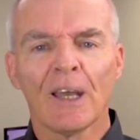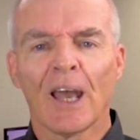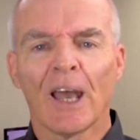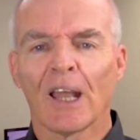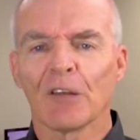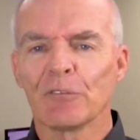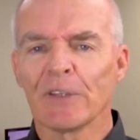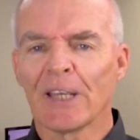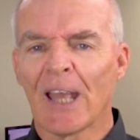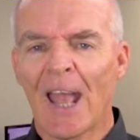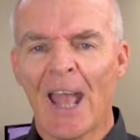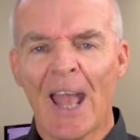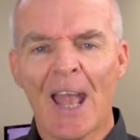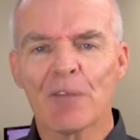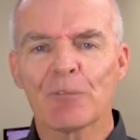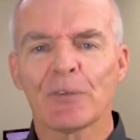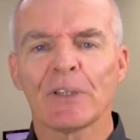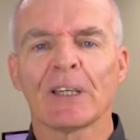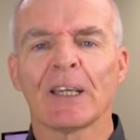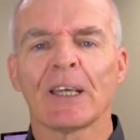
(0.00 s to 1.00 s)
I'd be
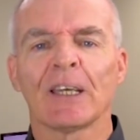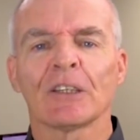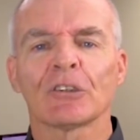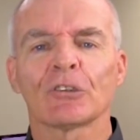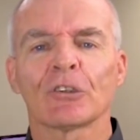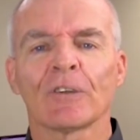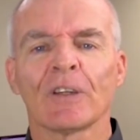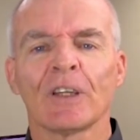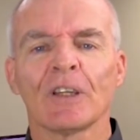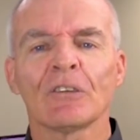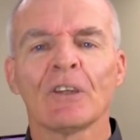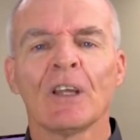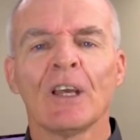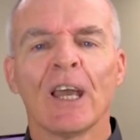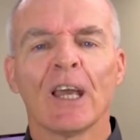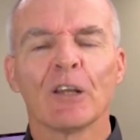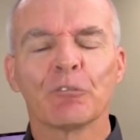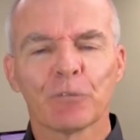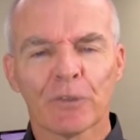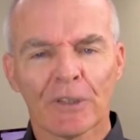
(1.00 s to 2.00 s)
happy to answer these.
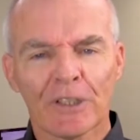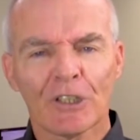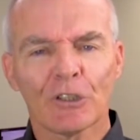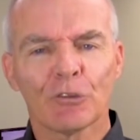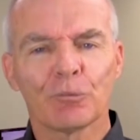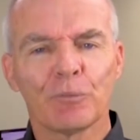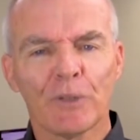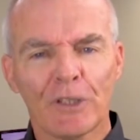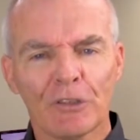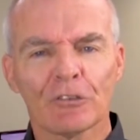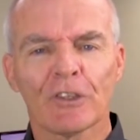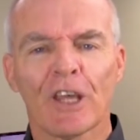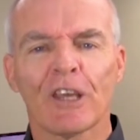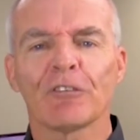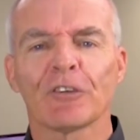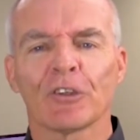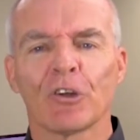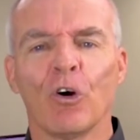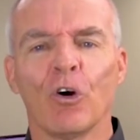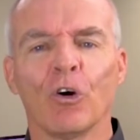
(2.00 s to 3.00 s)
And please be safe
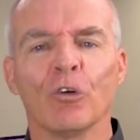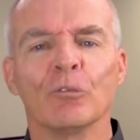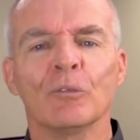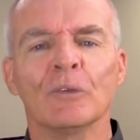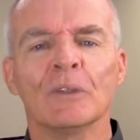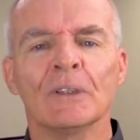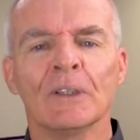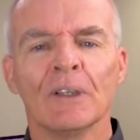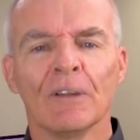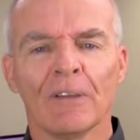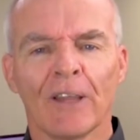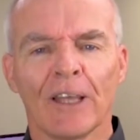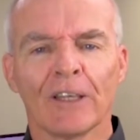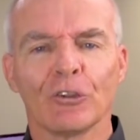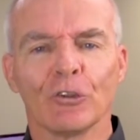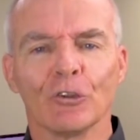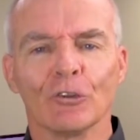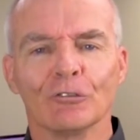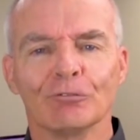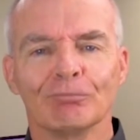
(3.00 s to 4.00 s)
at home. Thank
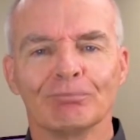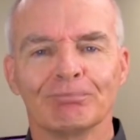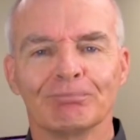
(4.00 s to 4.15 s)
you.